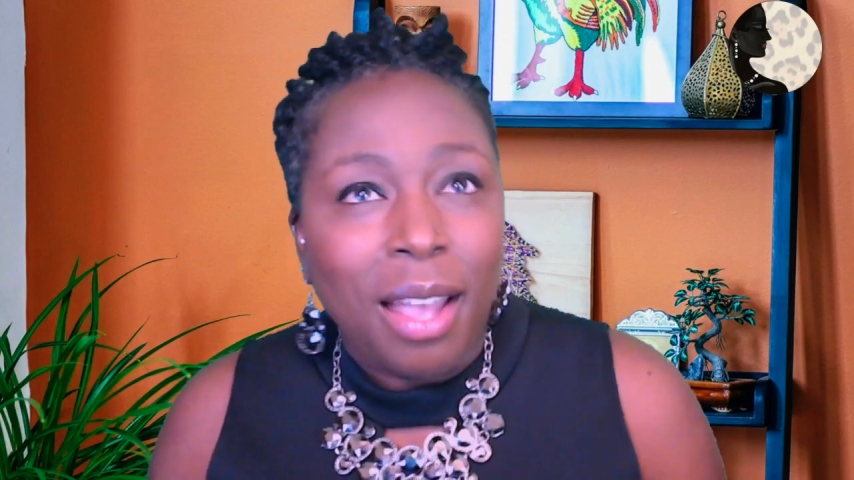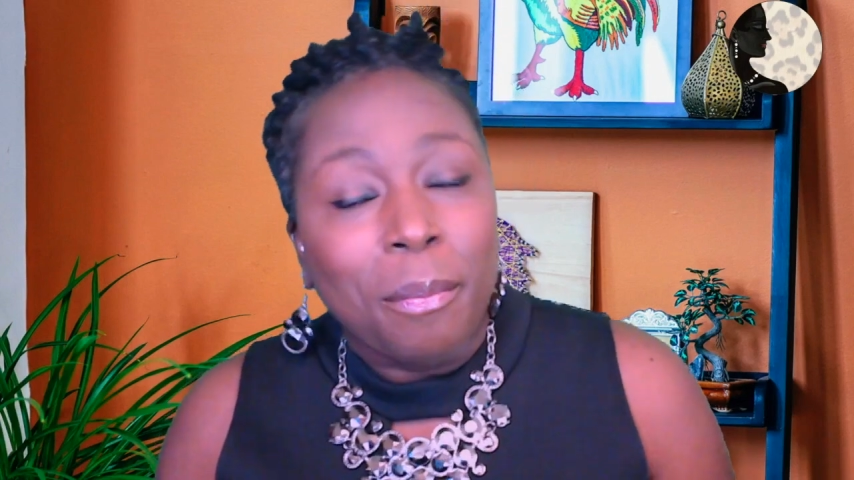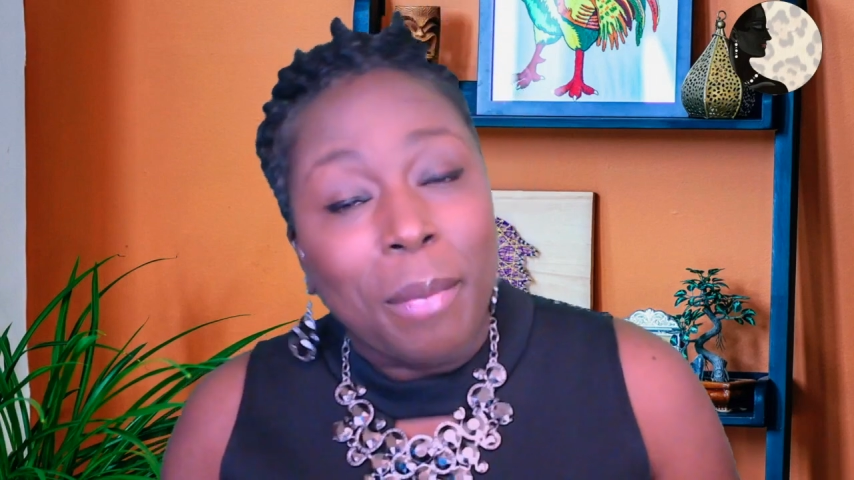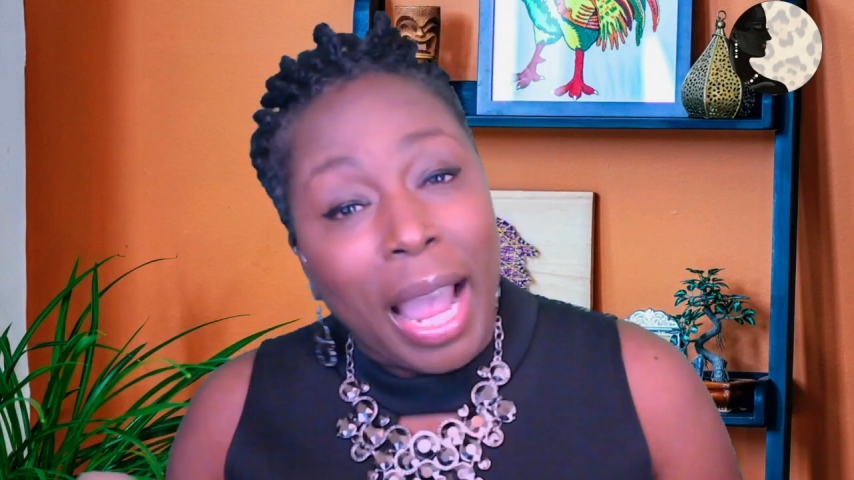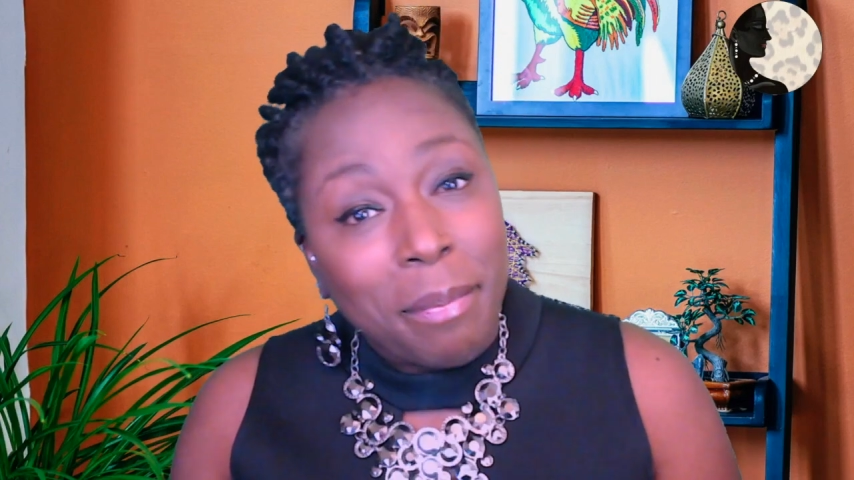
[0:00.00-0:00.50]

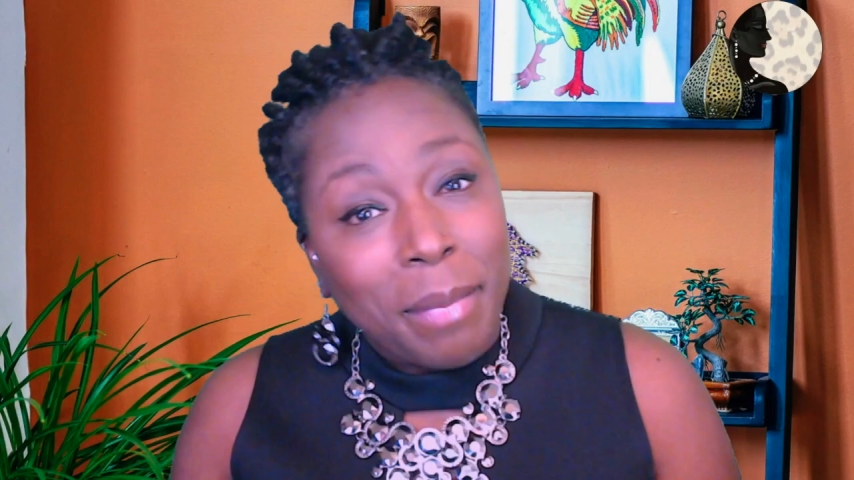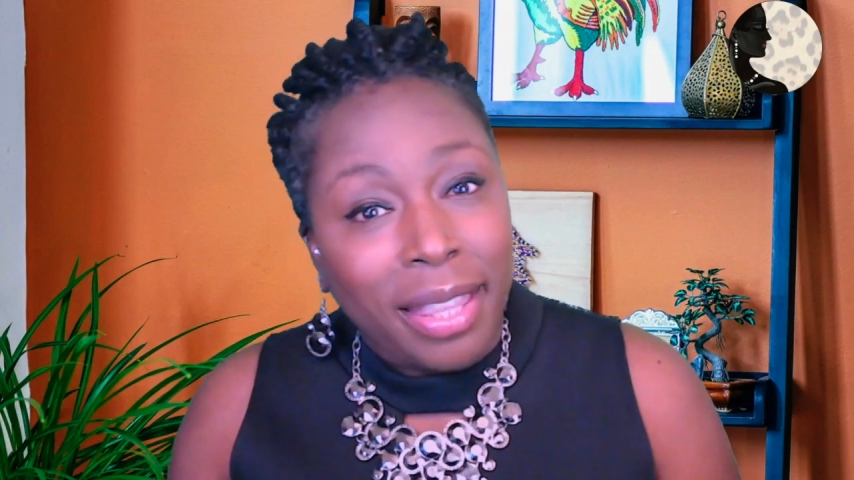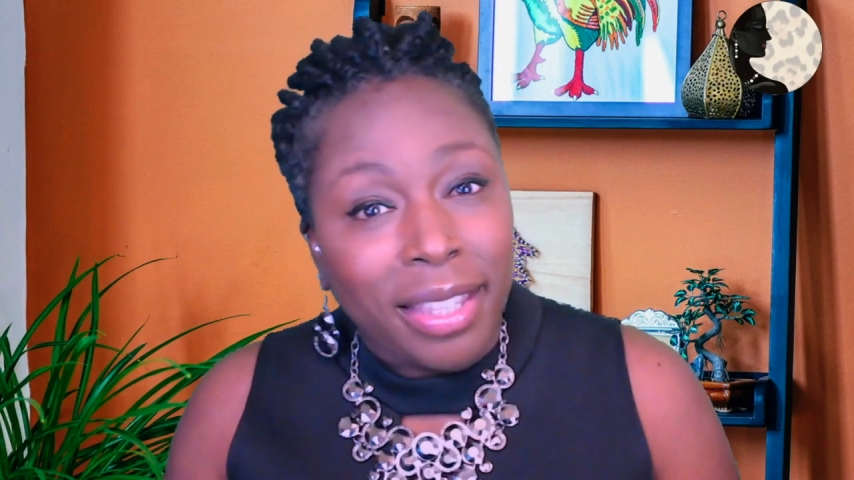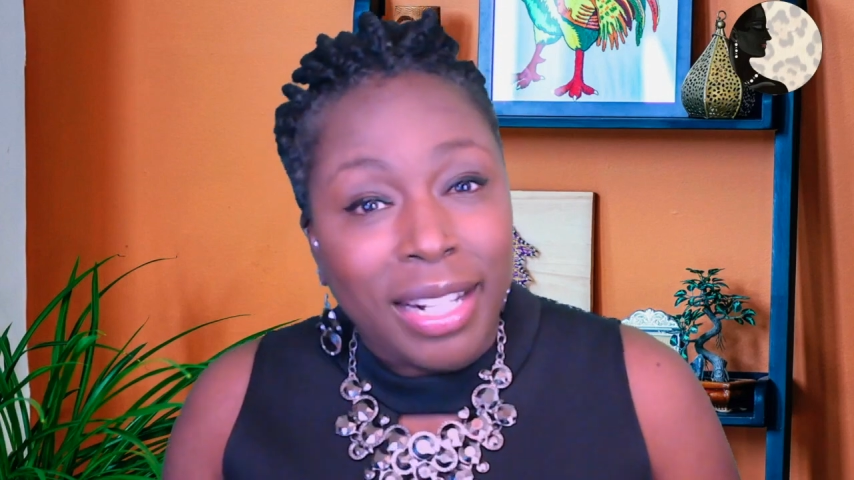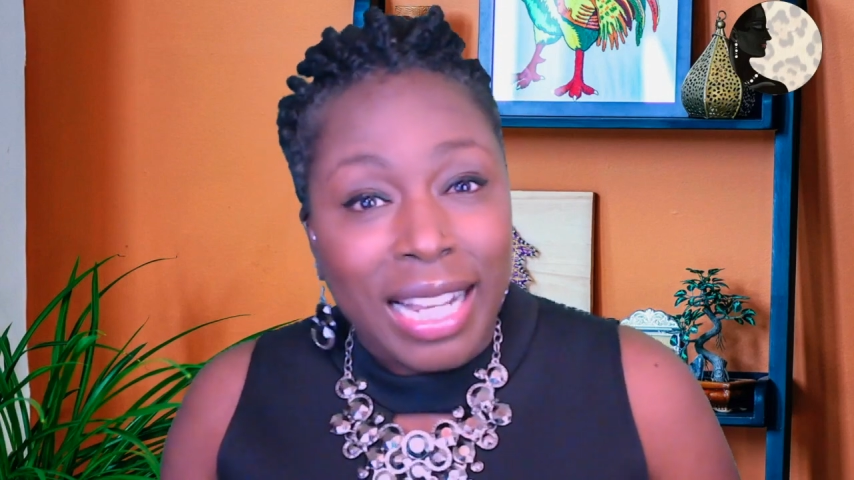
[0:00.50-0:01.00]
My
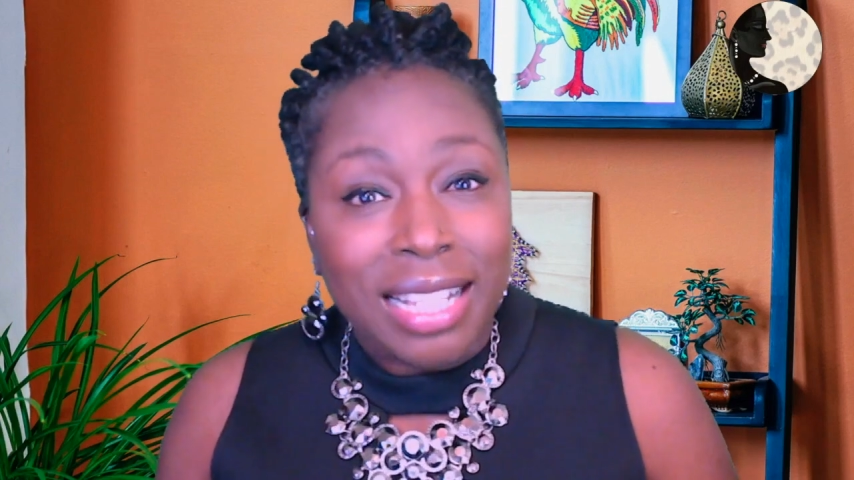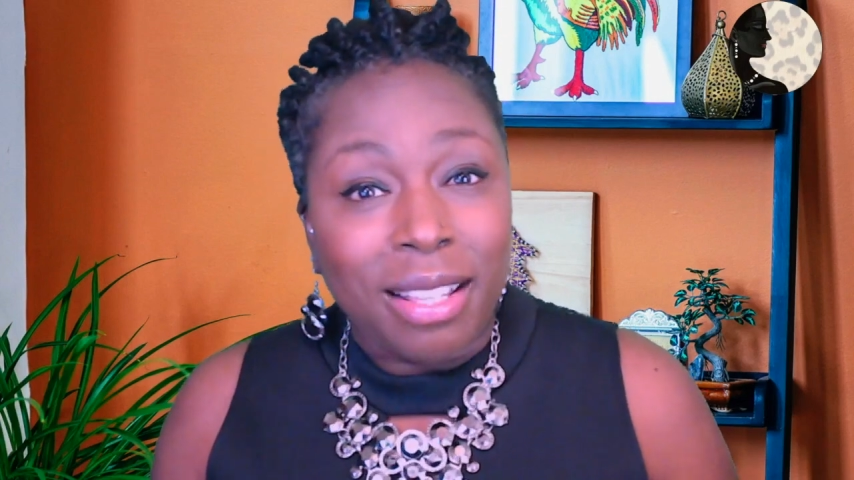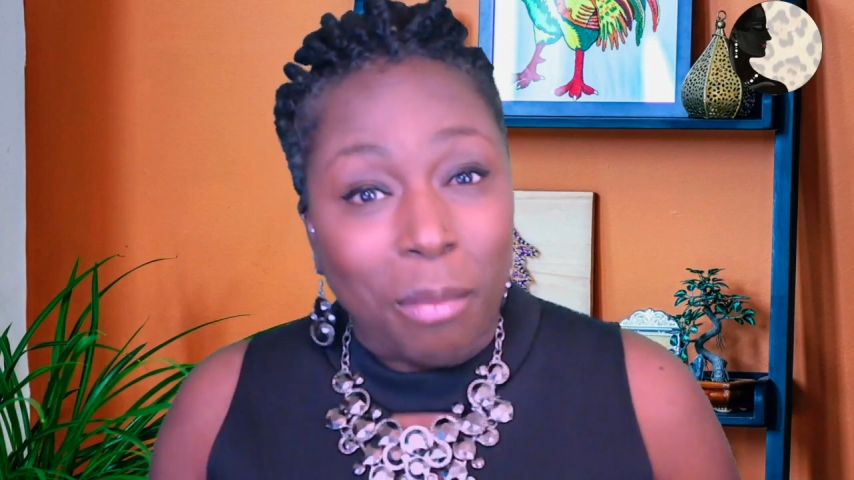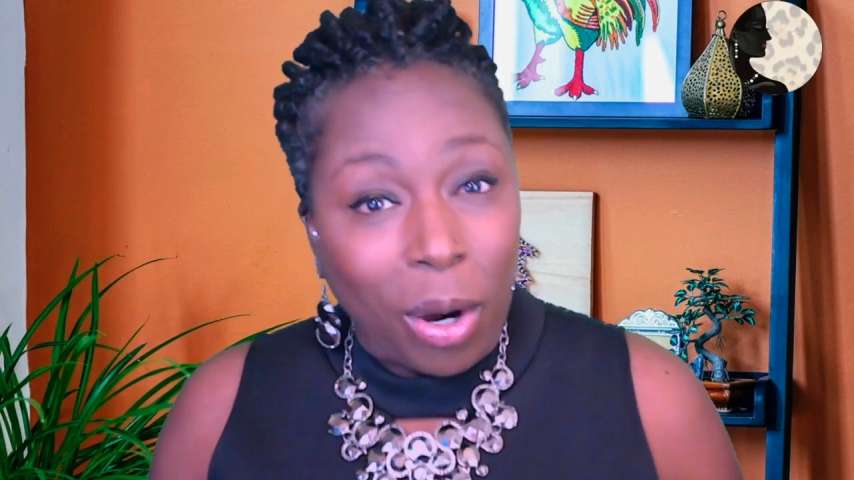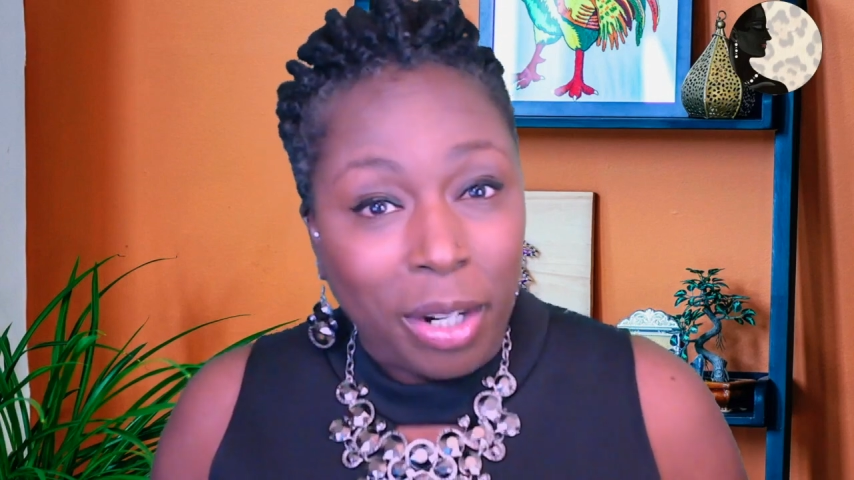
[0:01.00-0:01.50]
method is the
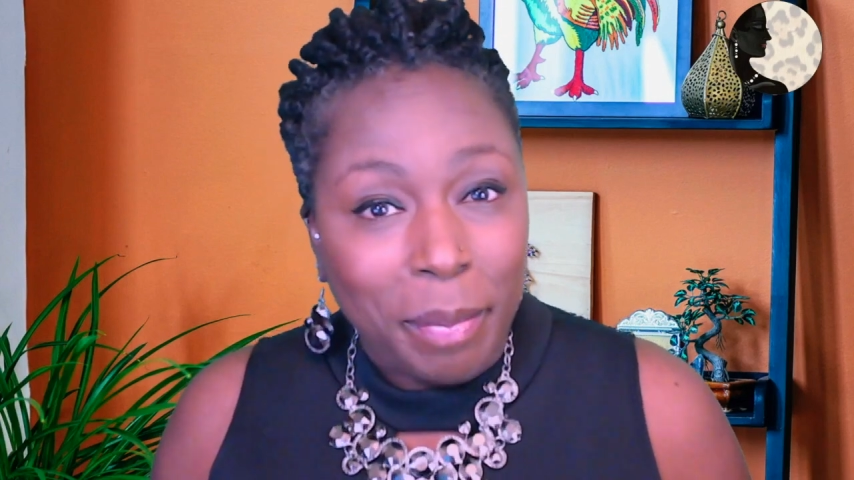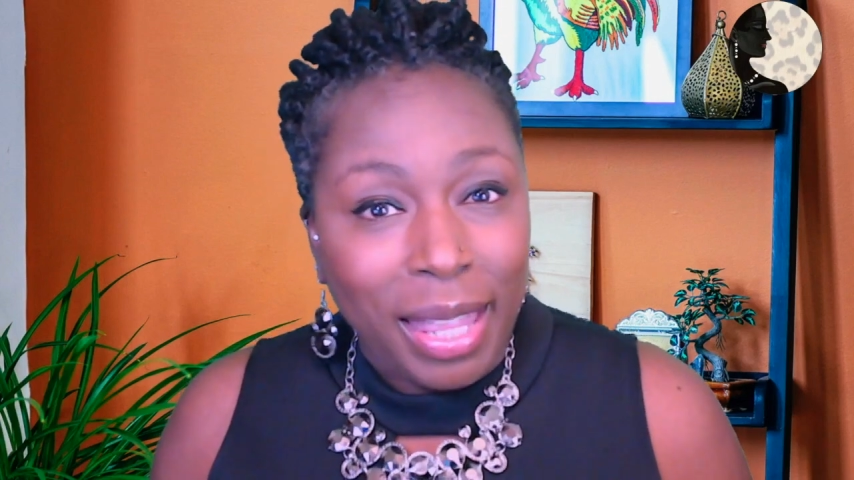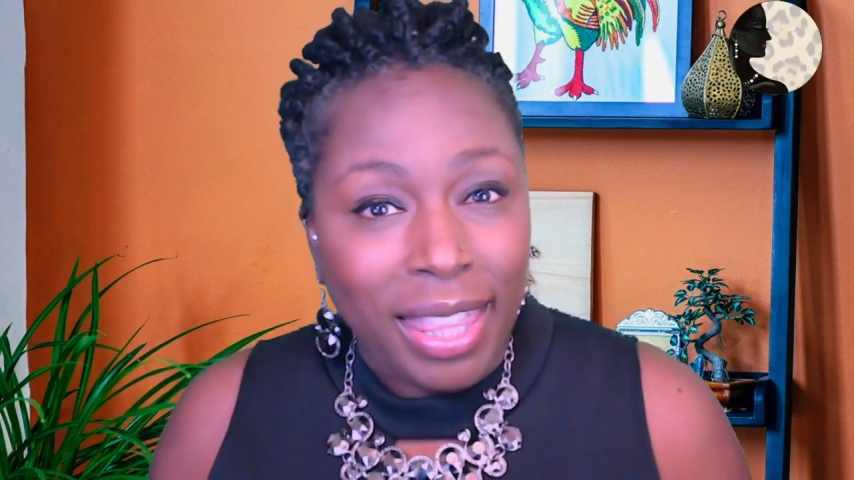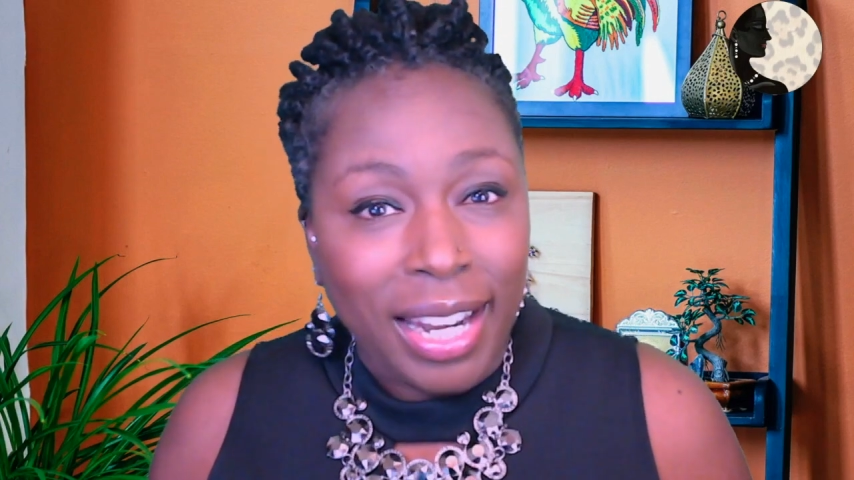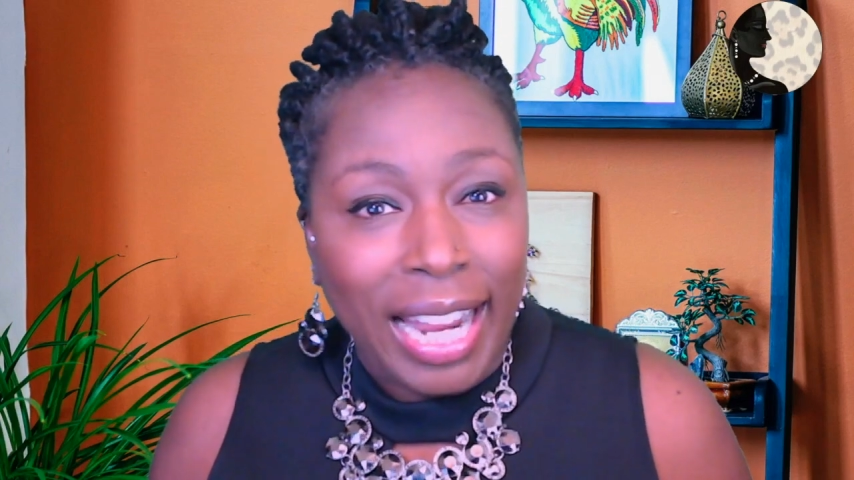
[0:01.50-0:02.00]
MARK method,